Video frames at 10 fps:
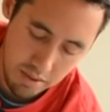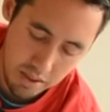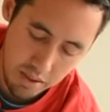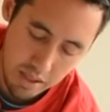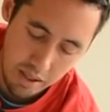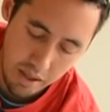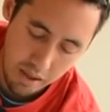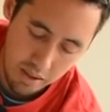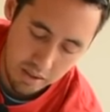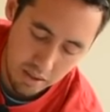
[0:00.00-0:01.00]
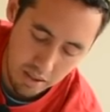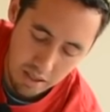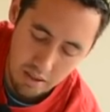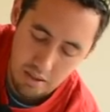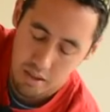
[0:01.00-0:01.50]
So that air is all
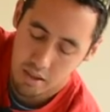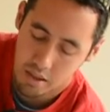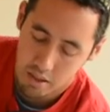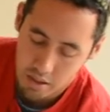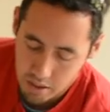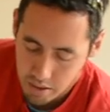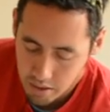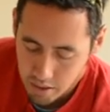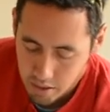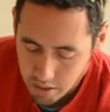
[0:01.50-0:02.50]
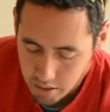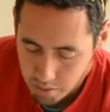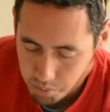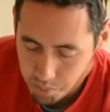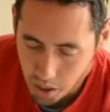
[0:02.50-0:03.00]
out.
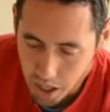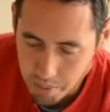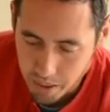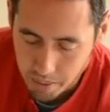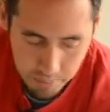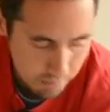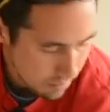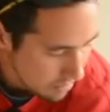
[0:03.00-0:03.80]
Prime it.